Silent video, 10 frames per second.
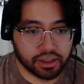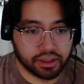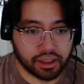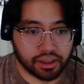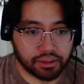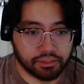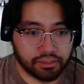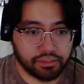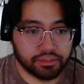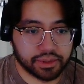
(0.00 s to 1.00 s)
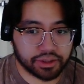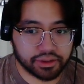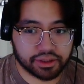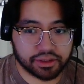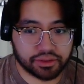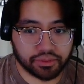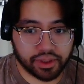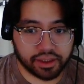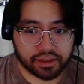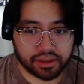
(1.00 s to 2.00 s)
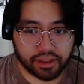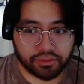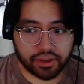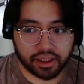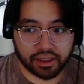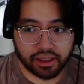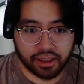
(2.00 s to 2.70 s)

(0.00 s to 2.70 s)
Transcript: So he's going to swing, see if he can